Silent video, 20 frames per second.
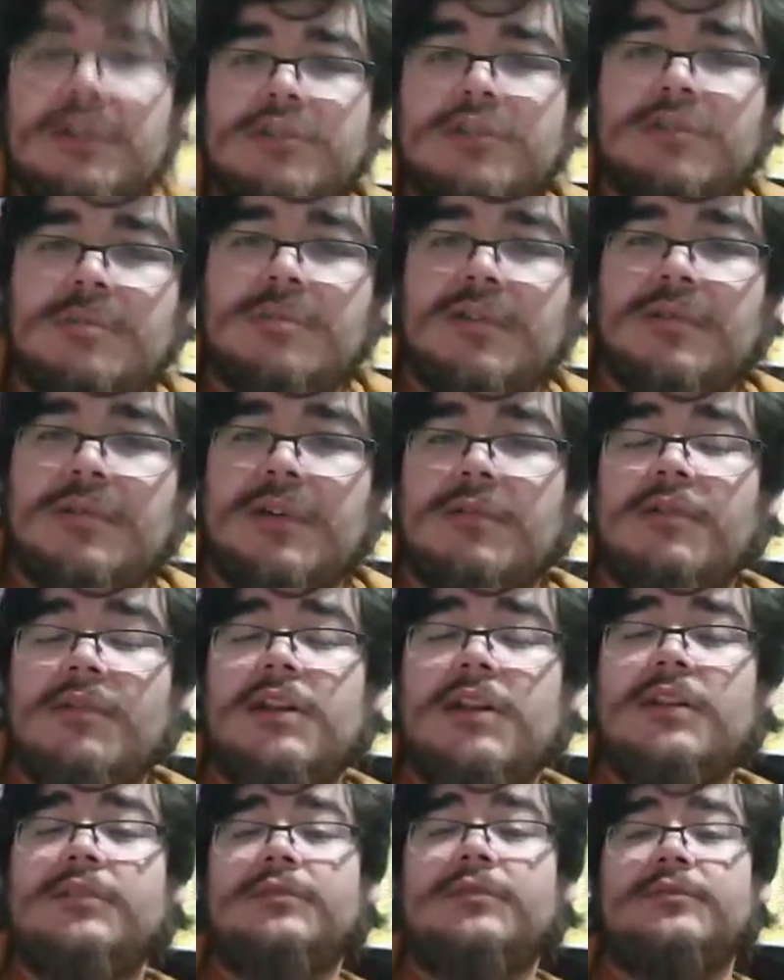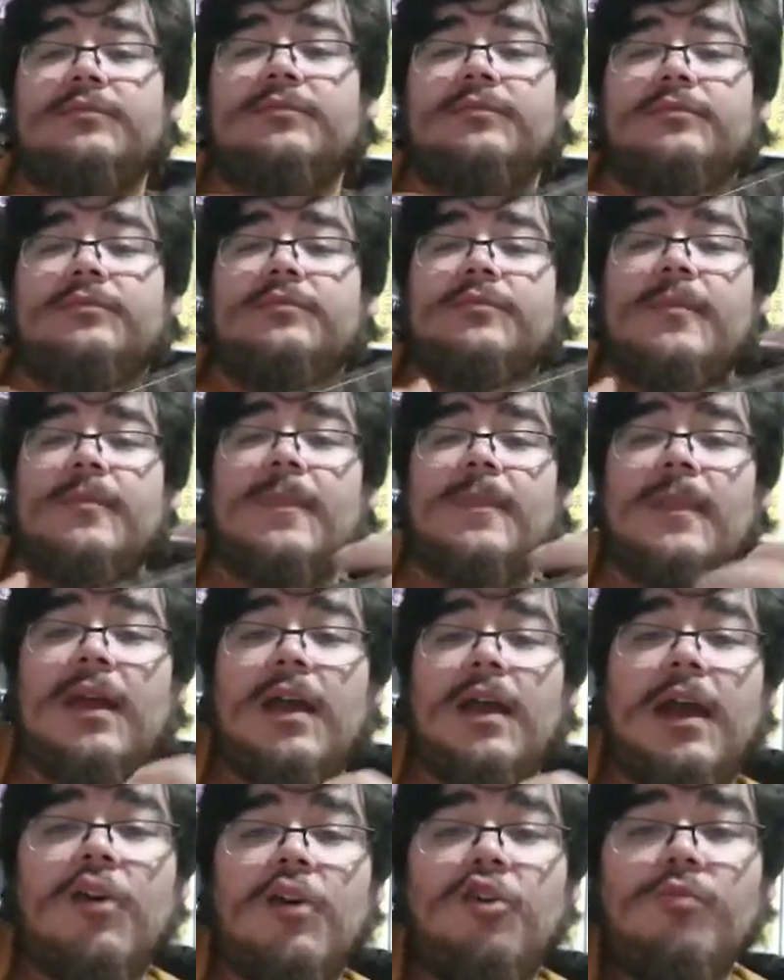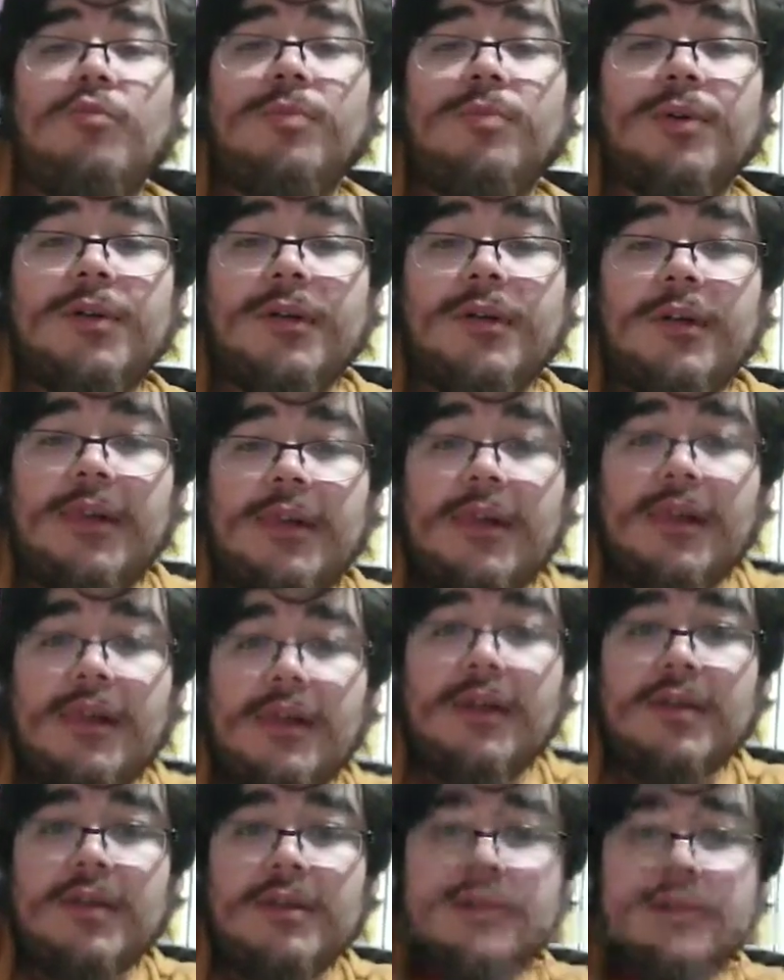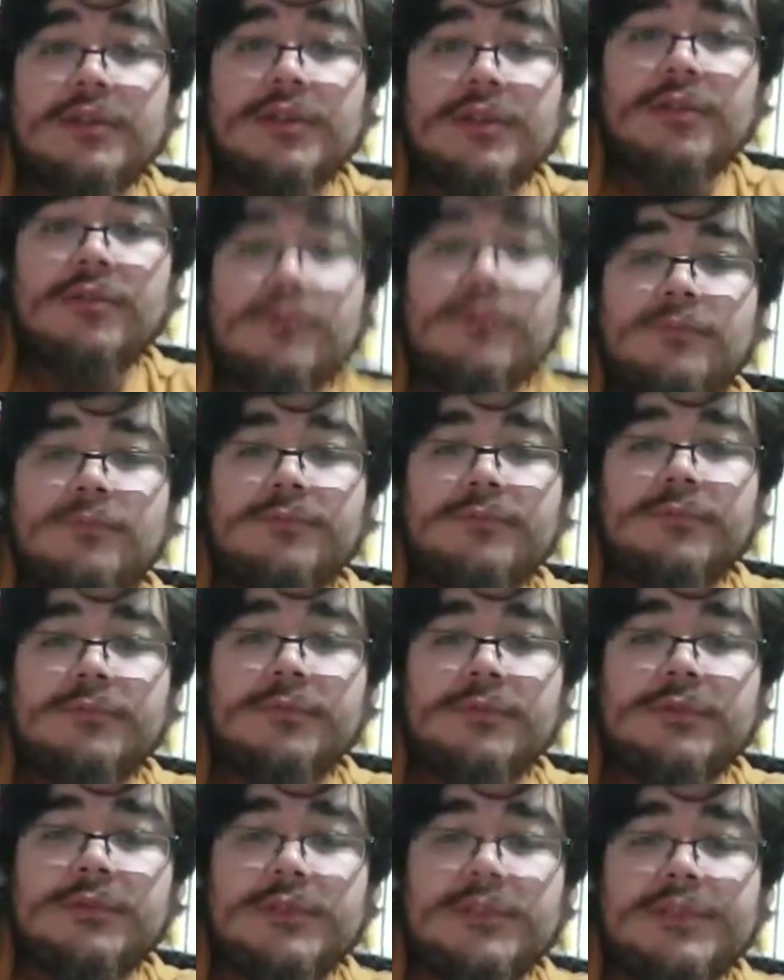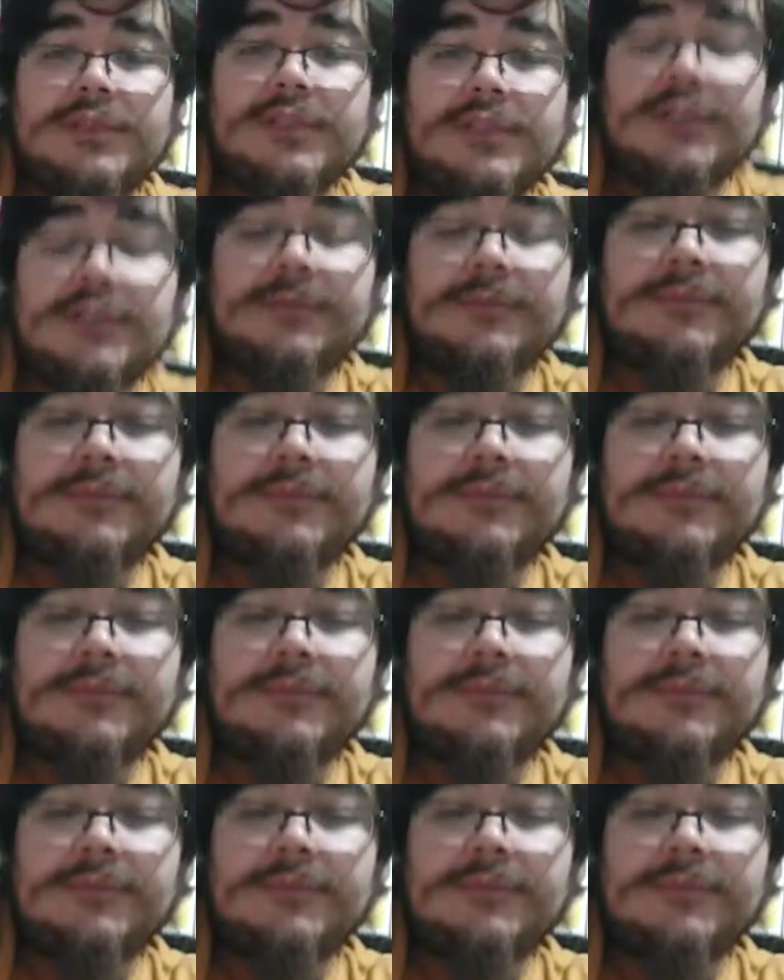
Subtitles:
We should be fine, right? I hope. So, let's see.